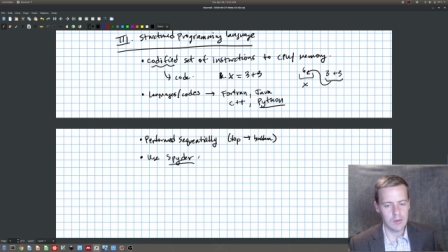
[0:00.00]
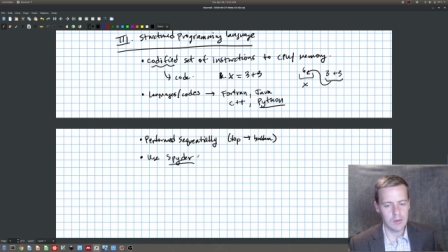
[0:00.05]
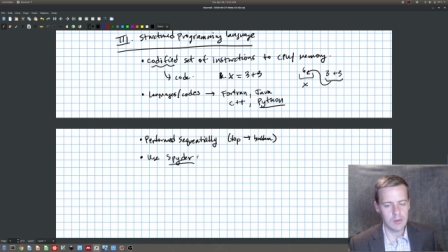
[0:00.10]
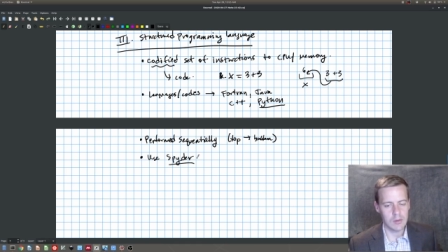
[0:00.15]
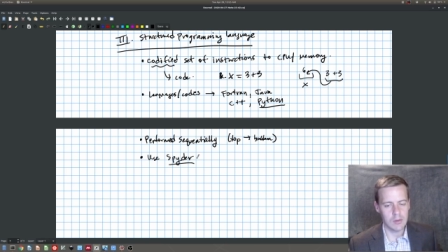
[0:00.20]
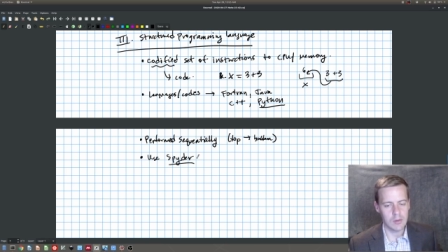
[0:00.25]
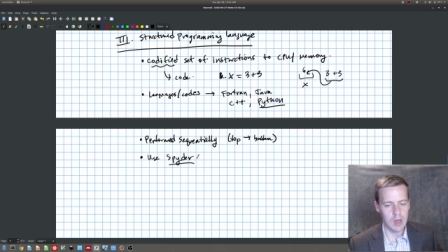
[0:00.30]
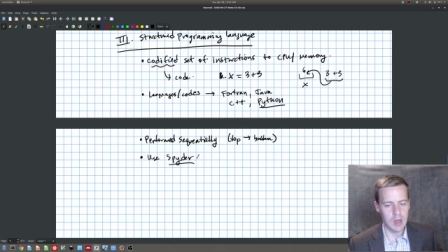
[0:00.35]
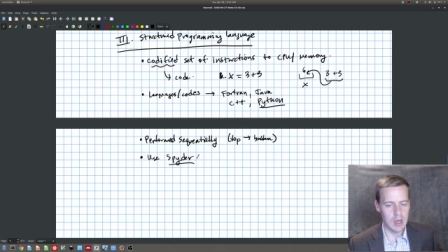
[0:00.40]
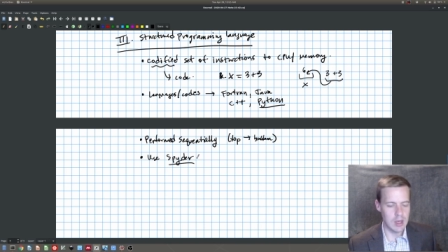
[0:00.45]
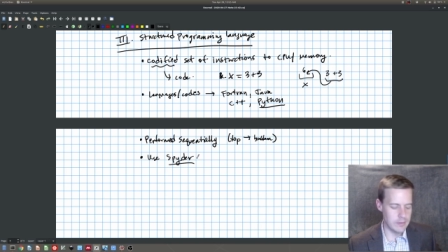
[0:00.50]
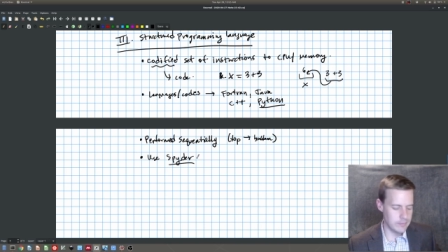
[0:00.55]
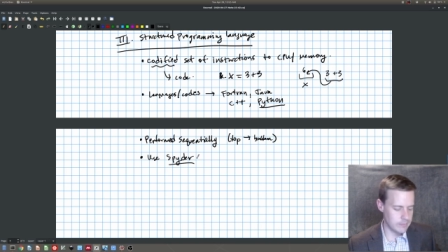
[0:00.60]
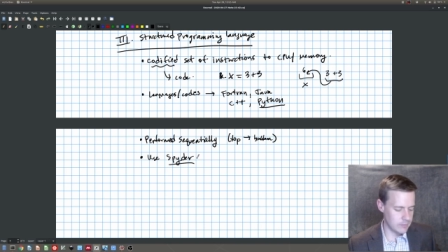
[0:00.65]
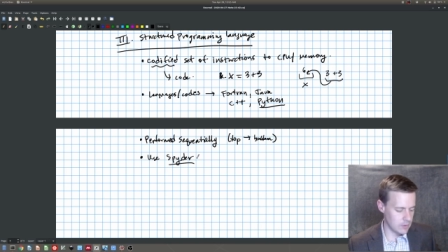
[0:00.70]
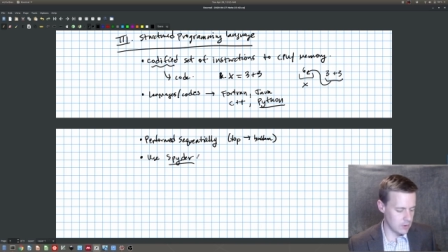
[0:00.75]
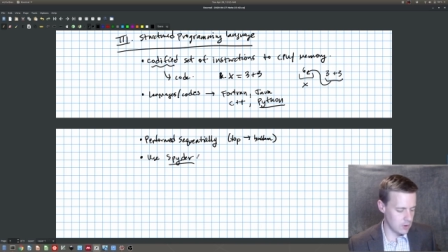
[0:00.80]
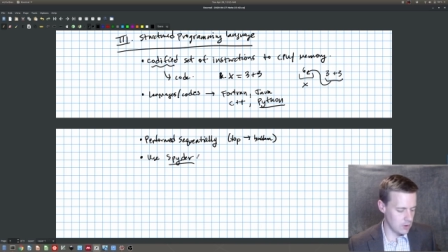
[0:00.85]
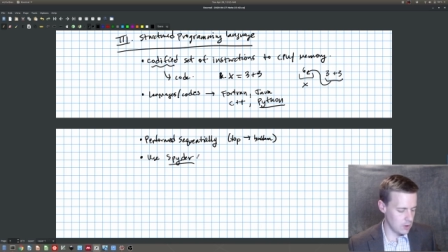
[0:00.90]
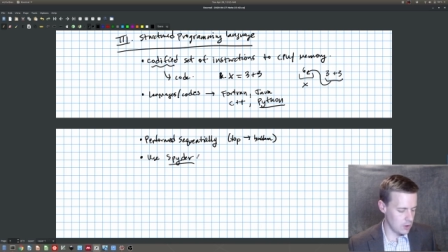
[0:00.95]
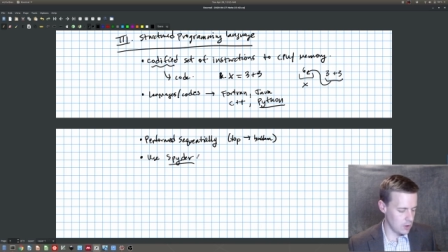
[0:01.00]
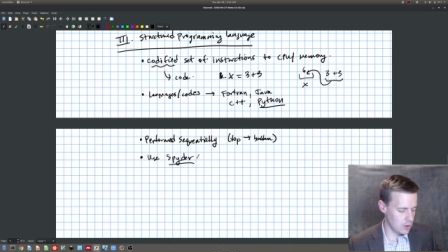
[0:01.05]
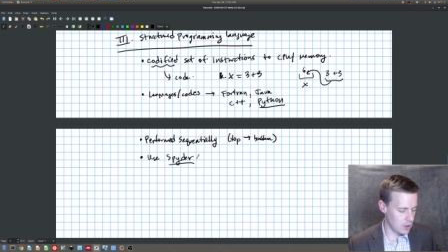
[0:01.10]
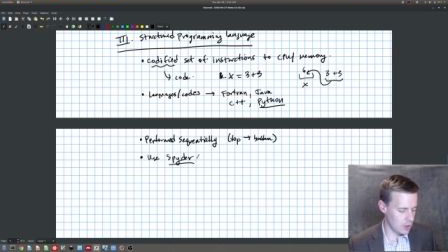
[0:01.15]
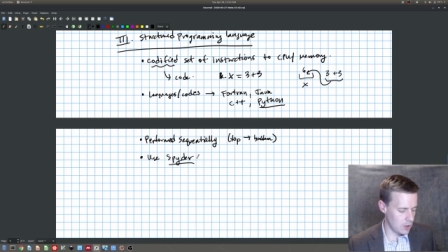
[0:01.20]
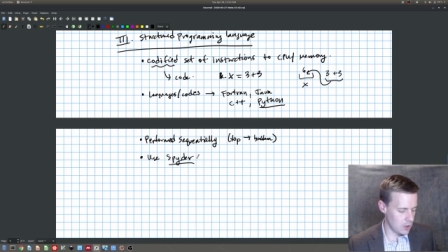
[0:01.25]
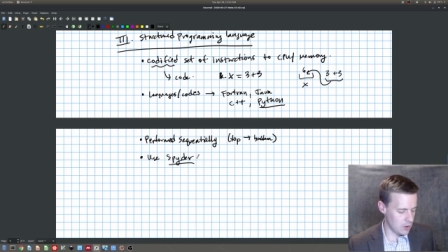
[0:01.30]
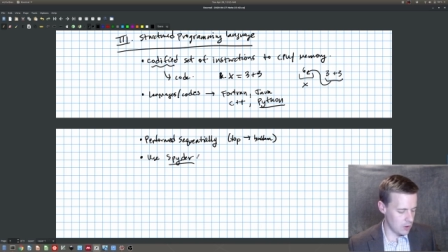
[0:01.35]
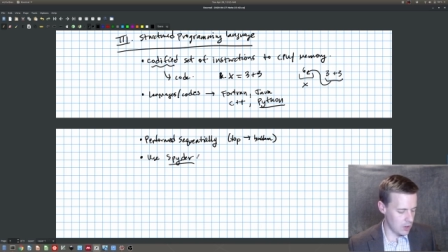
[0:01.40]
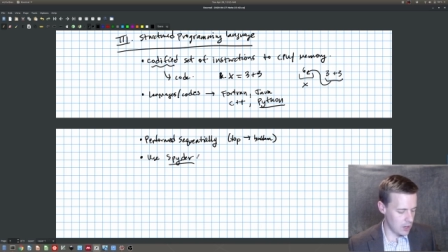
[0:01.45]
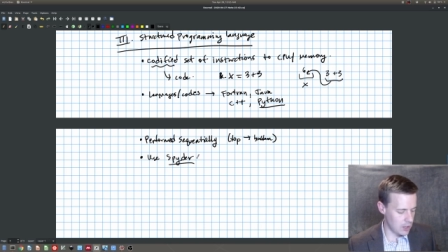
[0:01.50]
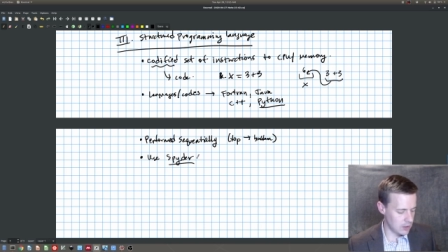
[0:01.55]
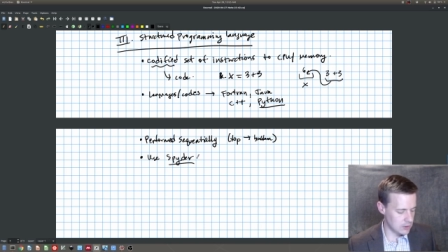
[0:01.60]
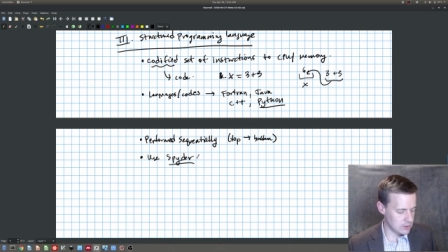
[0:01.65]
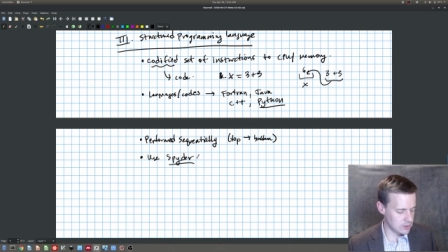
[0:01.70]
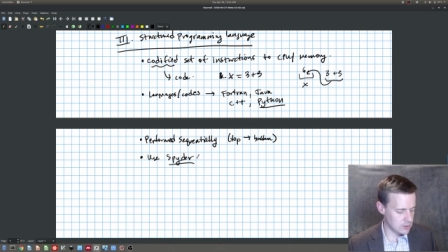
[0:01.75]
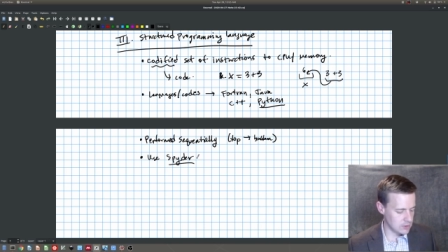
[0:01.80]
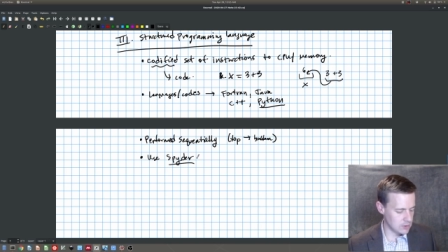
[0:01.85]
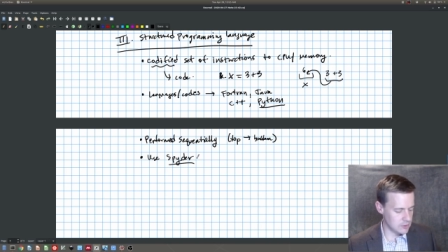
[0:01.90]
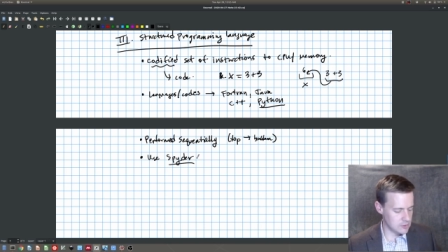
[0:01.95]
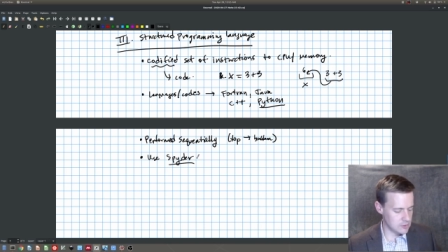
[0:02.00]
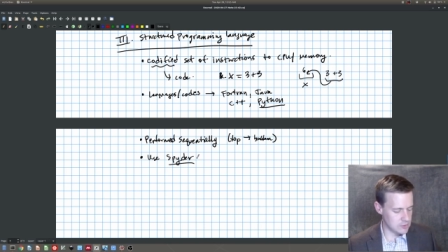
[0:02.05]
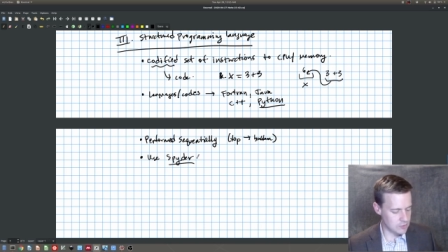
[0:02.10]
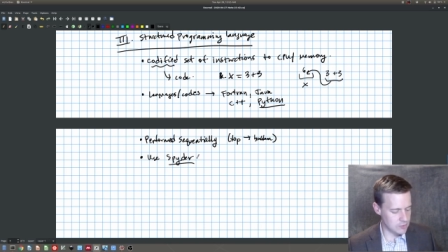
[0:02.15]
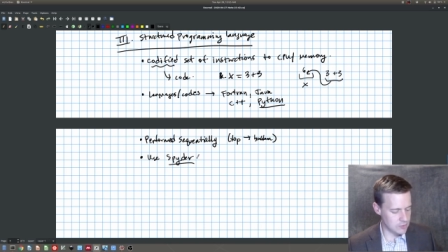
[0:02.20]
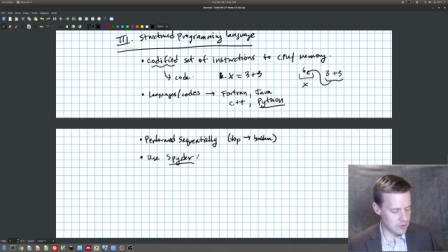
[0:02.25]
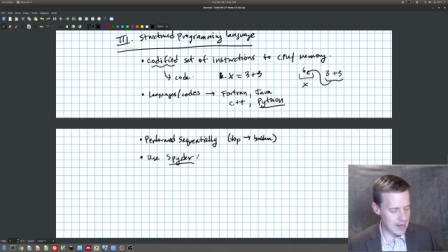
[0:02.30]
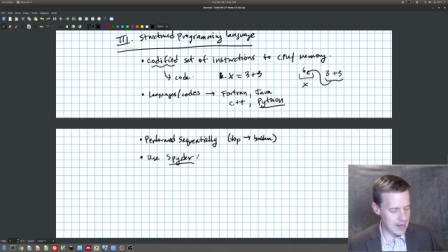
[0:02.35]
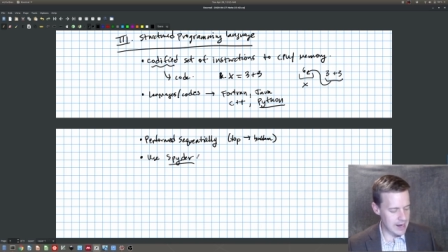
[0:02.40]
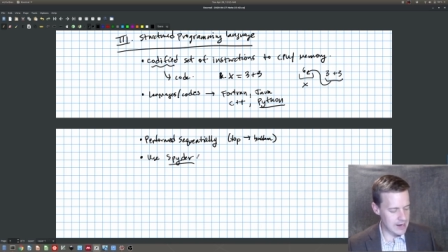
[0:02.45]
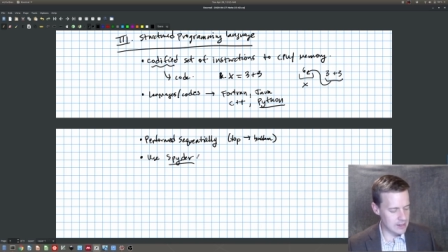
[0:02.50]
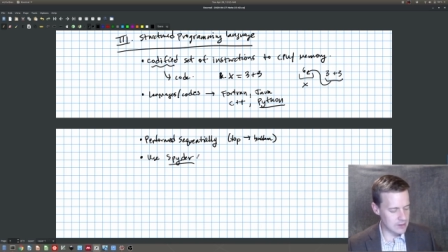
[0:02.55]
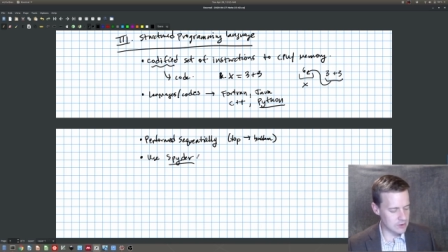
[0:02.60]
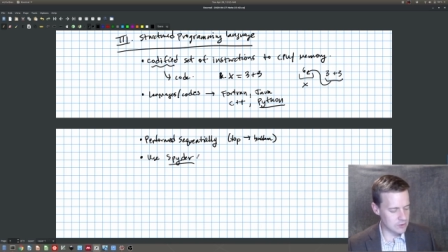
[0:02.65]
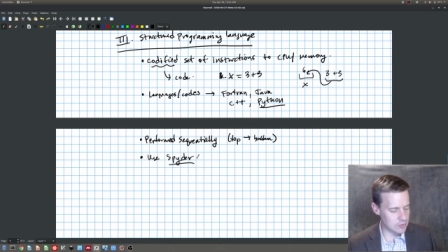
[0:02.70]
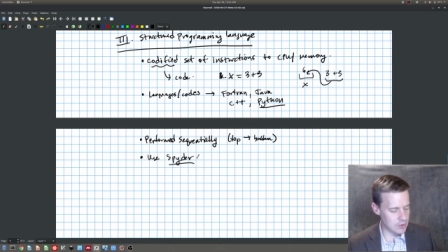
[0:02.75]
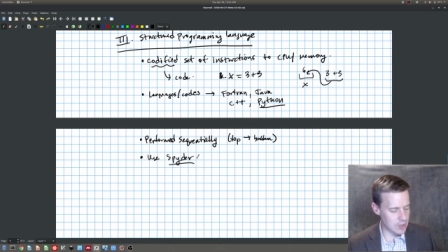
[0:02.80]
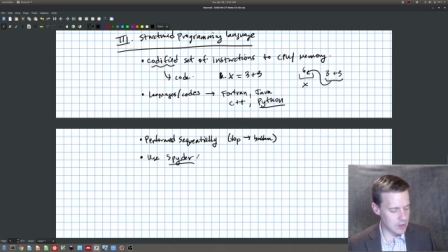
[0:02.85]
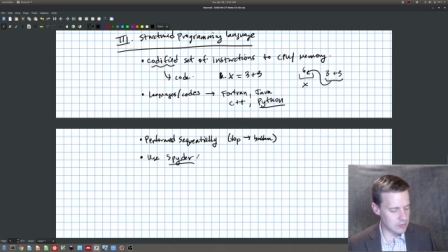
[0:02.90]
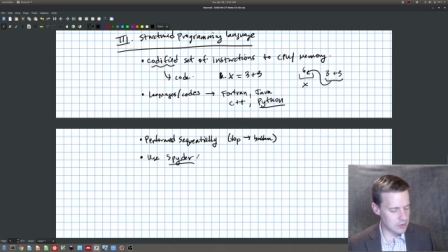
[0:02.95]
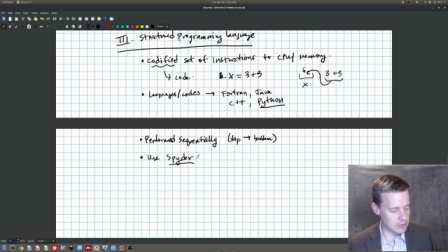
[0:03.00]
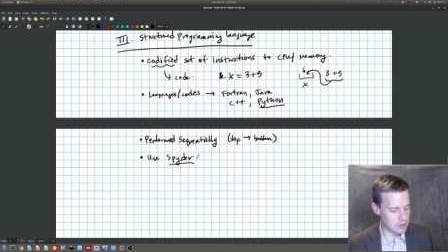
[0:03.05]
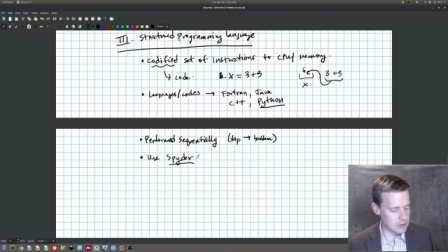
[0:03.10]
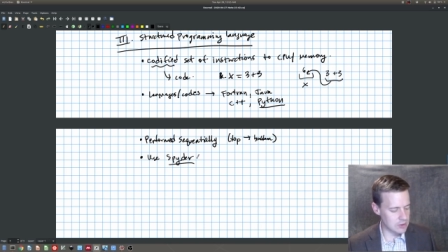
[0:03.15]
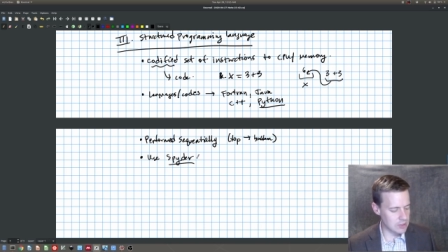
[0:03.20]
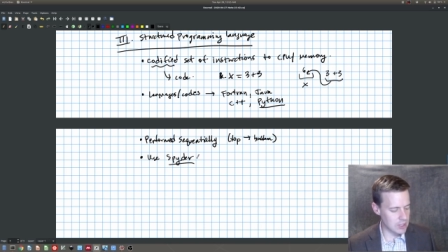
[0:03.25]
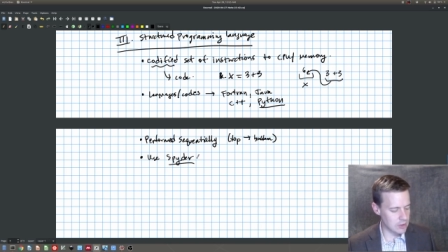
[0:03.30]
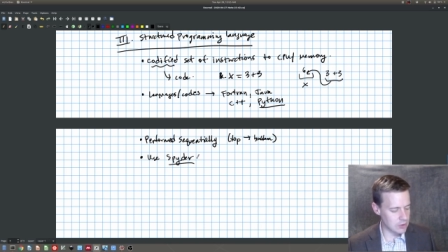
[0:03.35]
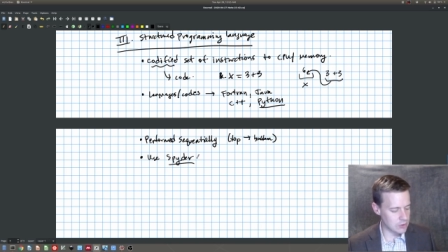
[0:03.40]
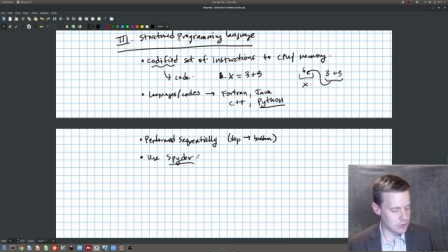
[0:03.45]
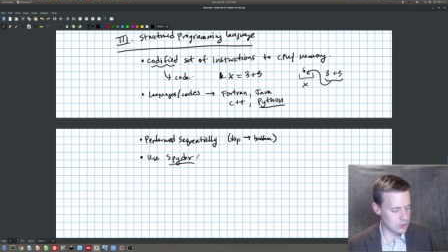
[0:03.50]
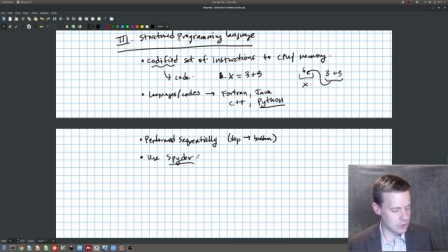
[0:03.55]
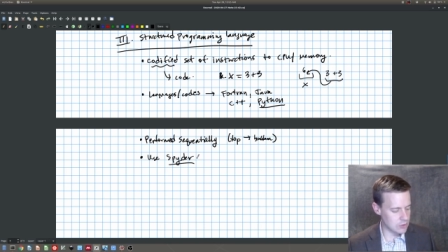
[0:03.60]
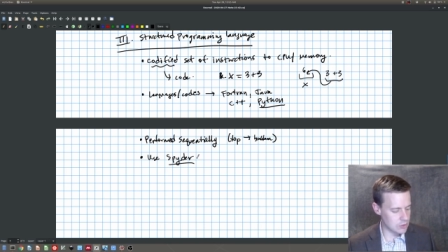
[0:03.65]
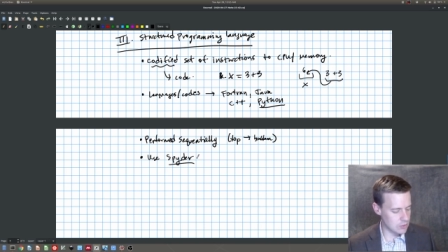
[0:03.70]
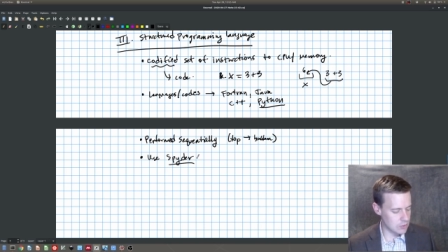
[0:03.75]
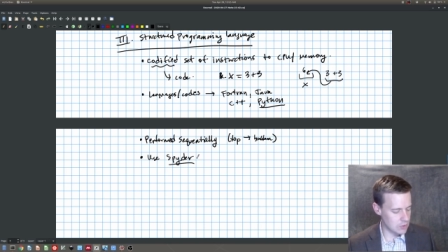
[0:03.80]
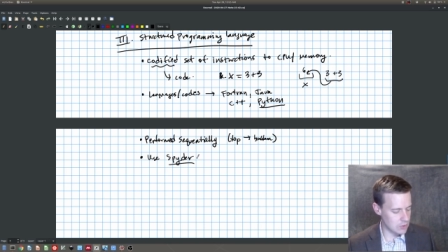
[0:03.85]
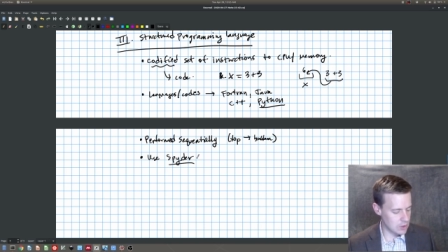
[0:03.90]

Okay, all right. So that is what I'm going to tell you